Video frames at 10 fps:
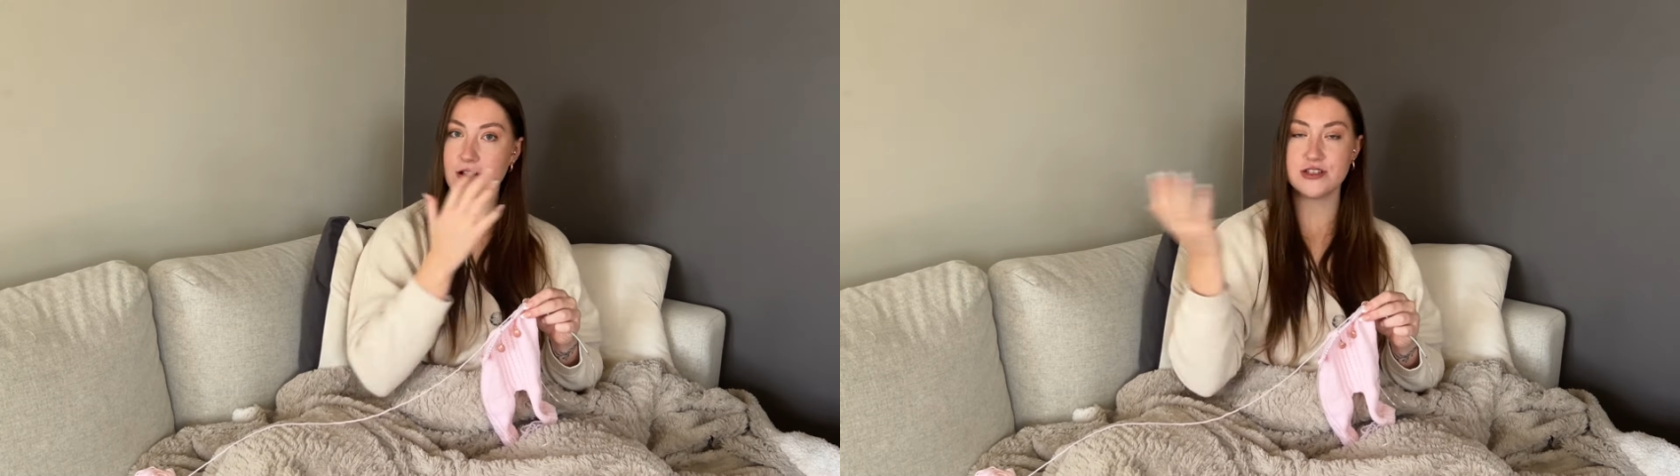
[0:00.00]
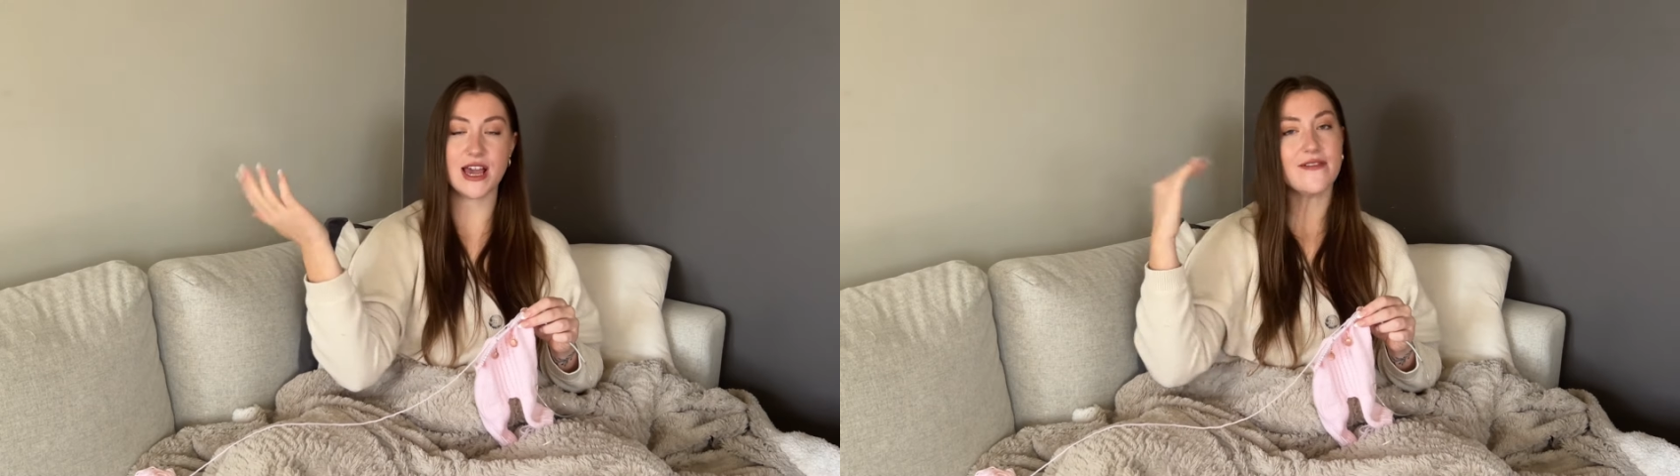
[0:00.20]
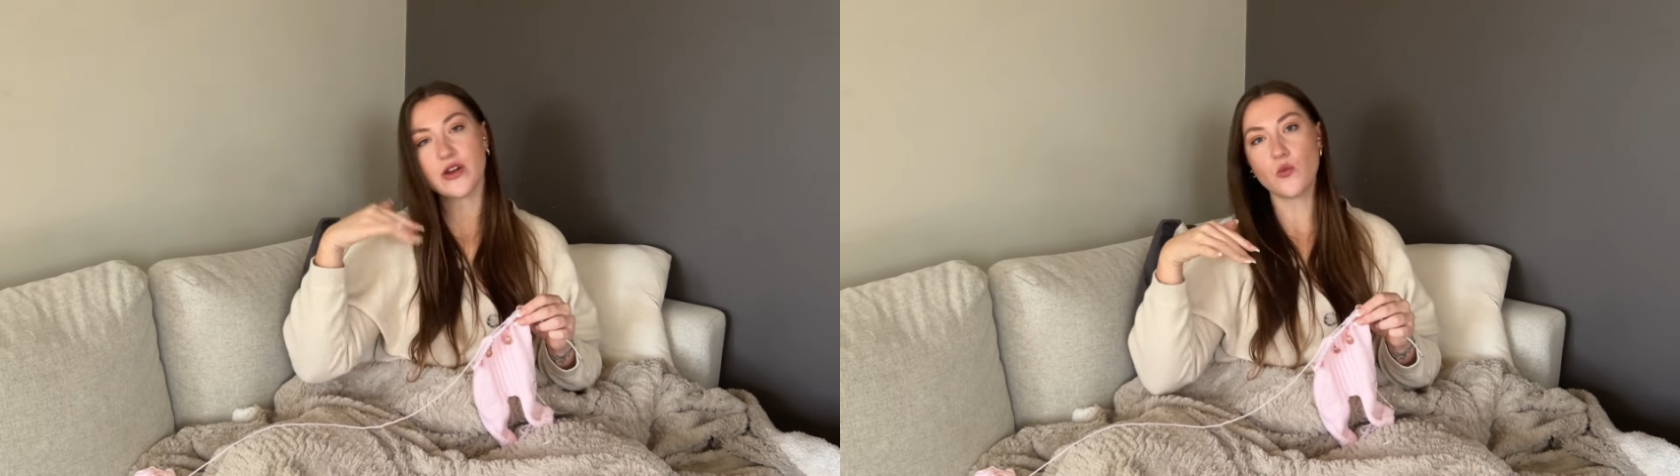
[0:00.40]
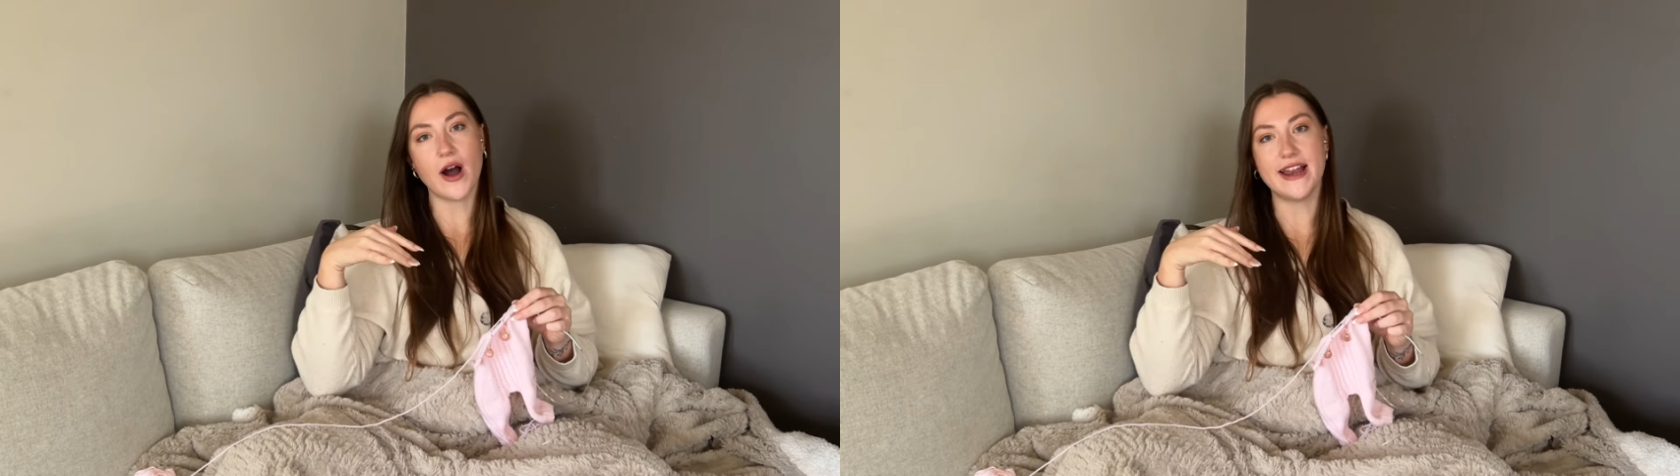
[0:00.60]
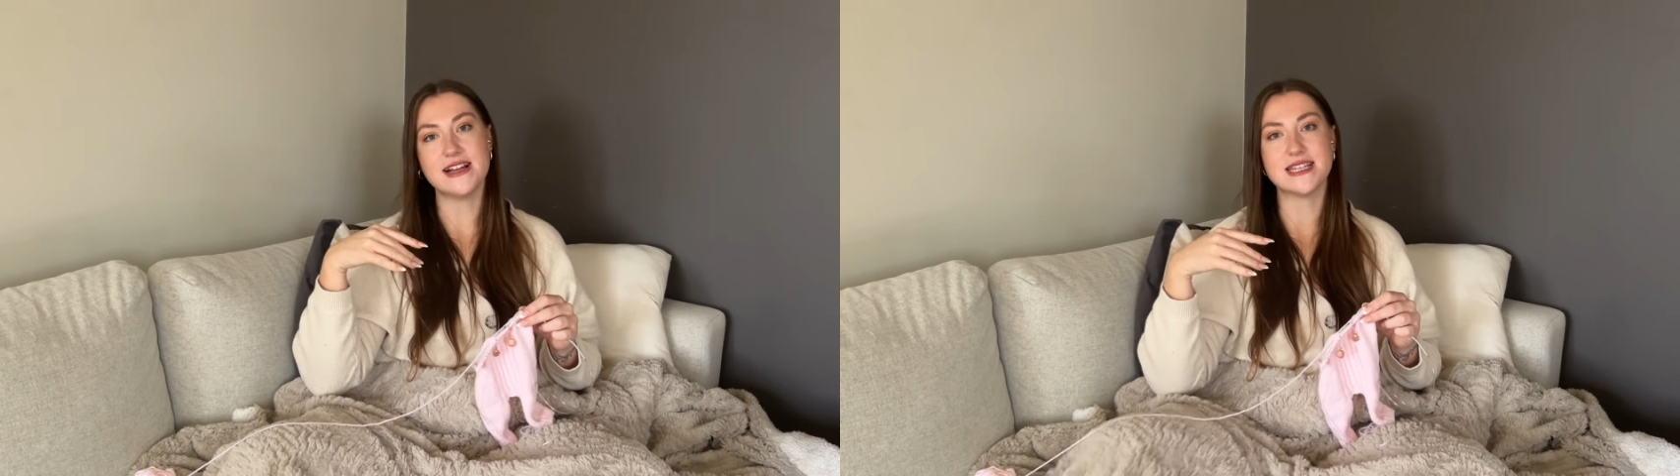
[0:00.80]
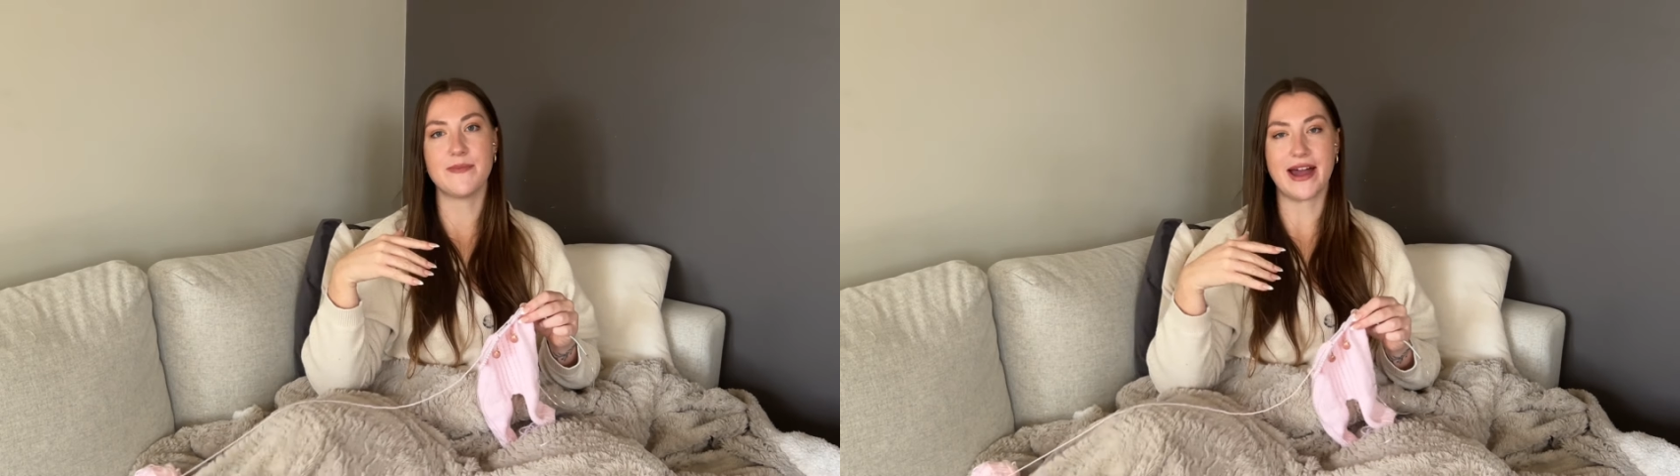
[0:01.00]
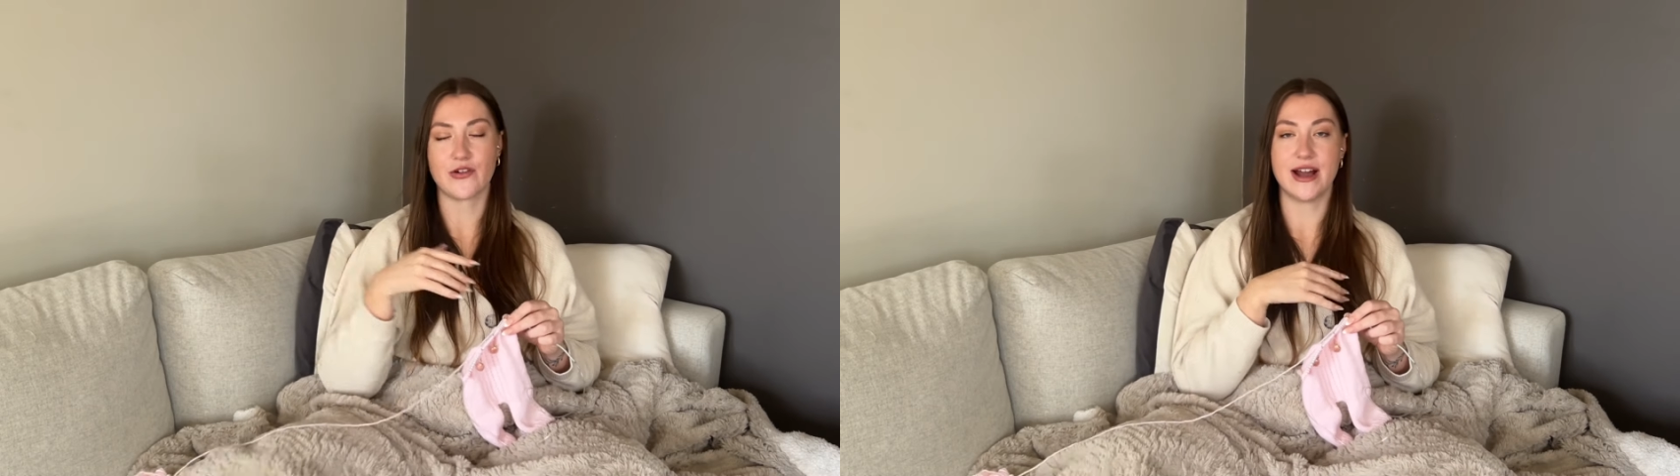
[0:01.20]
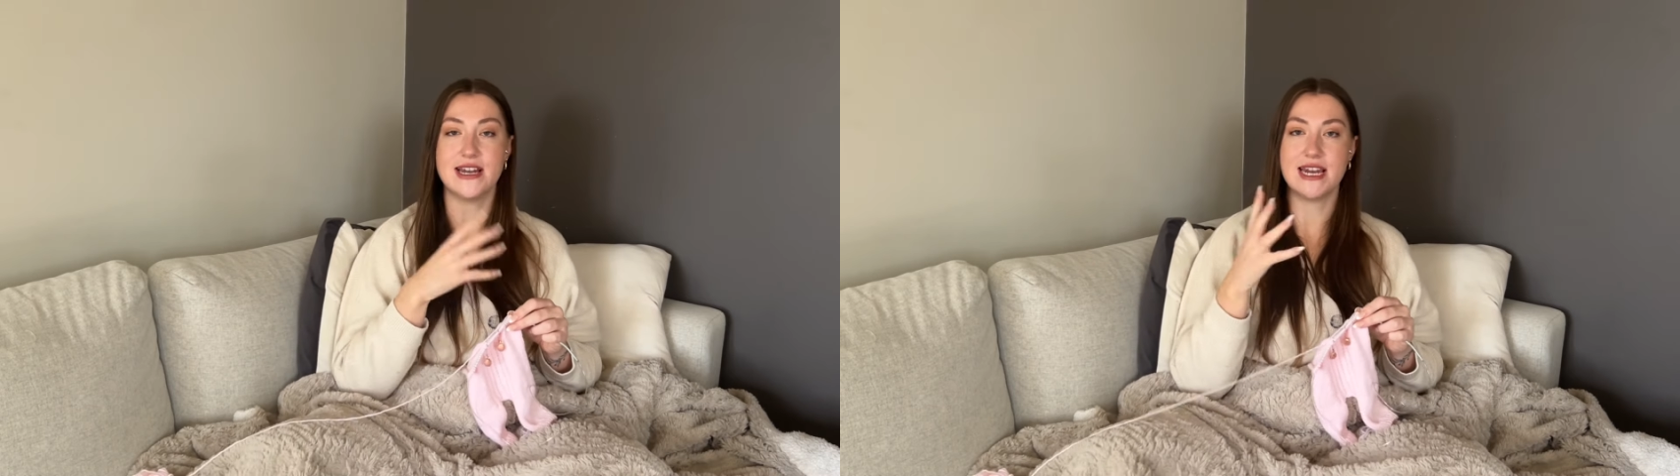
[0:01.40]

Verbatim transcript: So having white as the background